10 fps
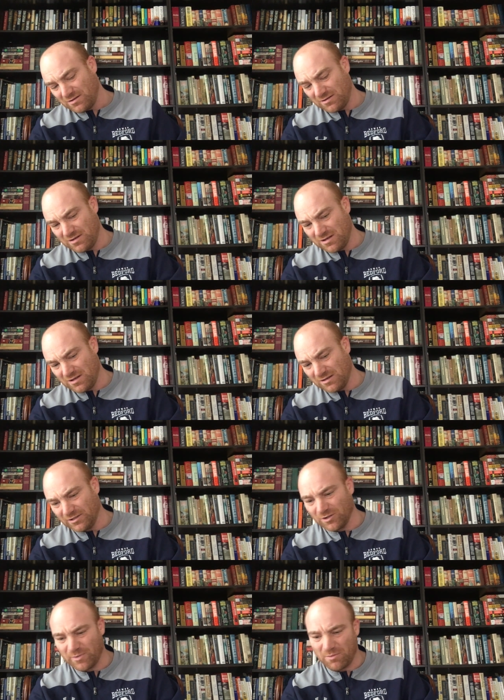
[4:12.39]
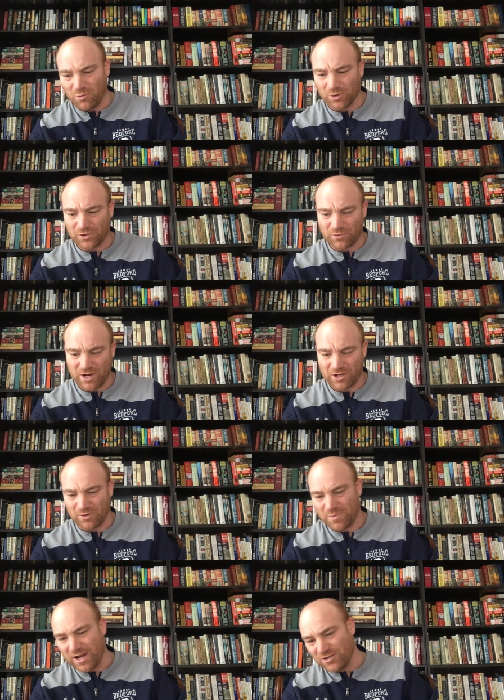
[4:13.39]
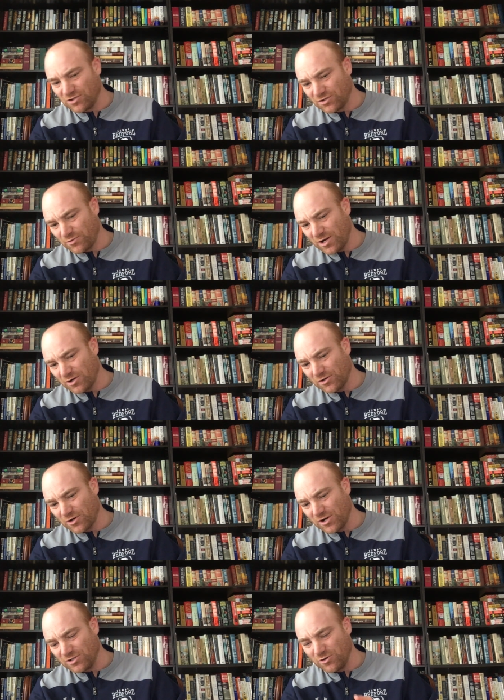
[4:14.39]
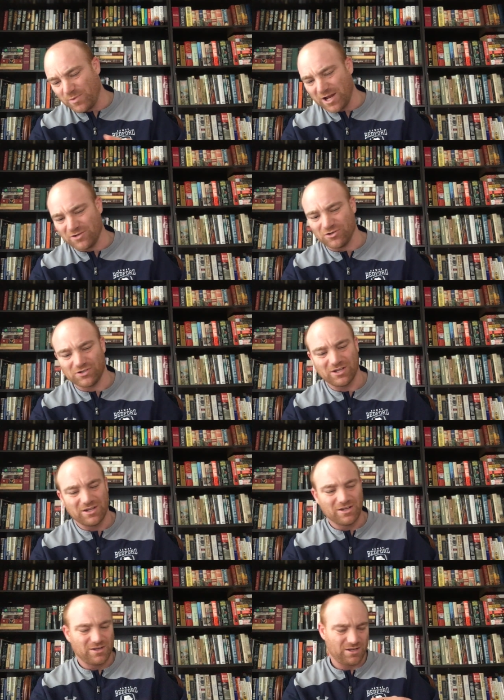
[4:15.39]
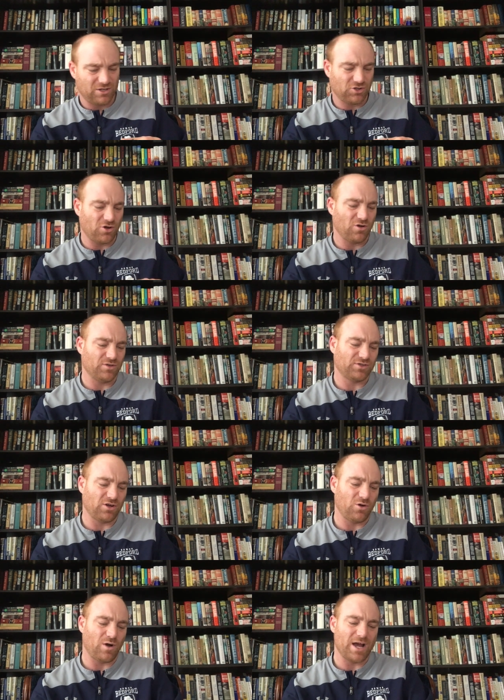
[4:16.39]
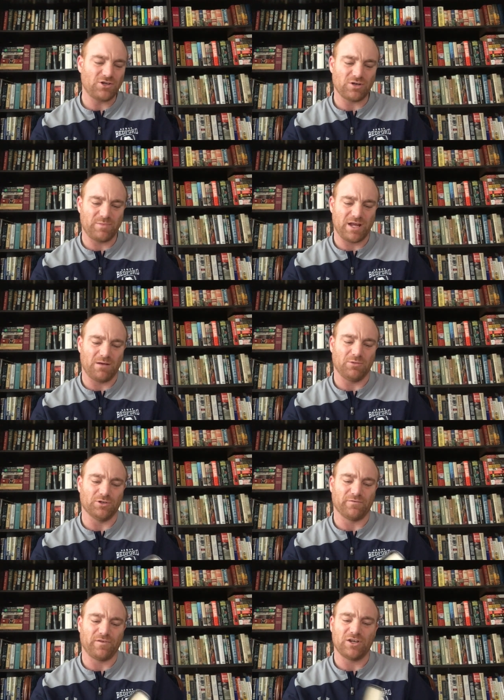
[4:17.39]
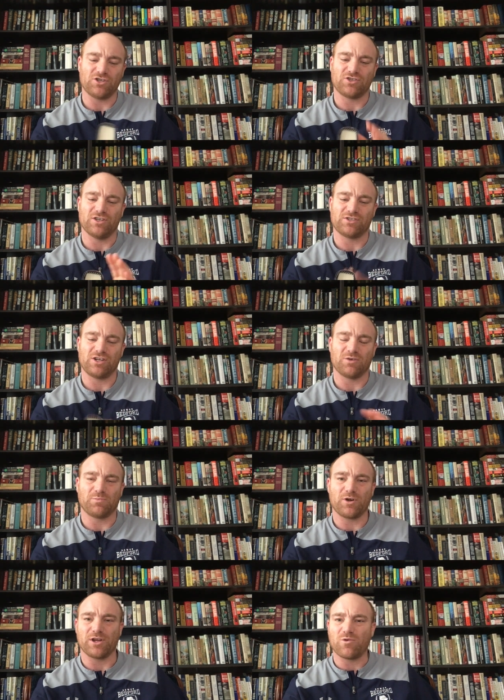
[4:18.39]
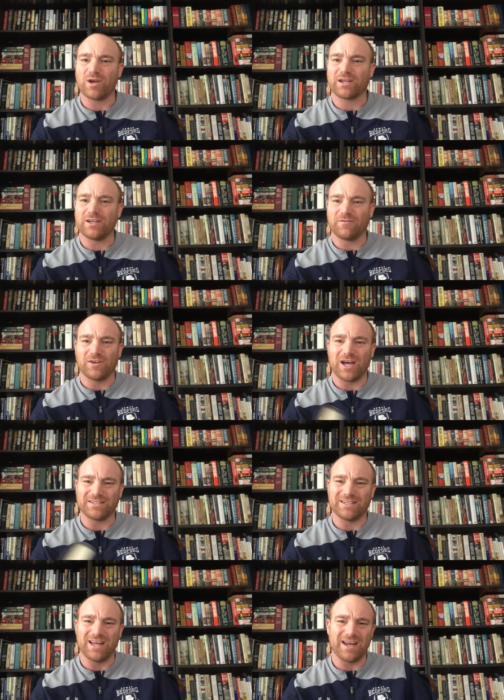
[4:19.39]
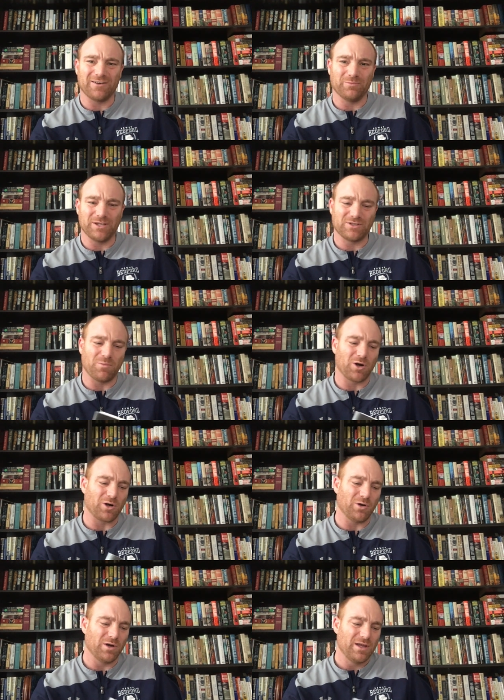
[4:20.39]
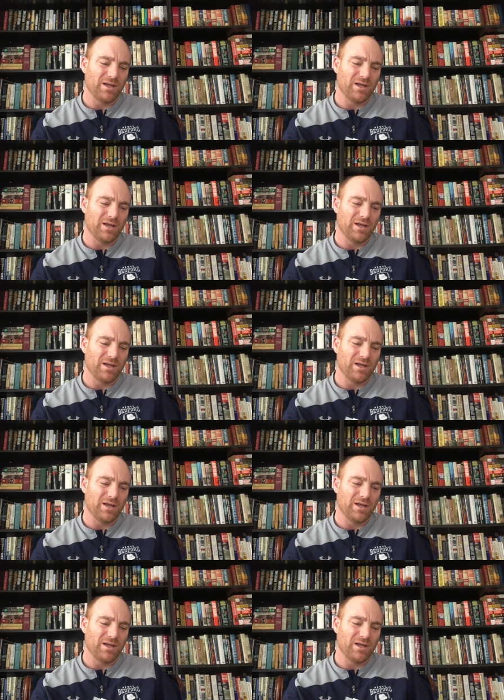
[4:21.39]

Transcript: eh, a little bit more than 300 pages, 332 pages. And so, so I should be able to finish this here pretty quick. If not today, it'll be tomorrow.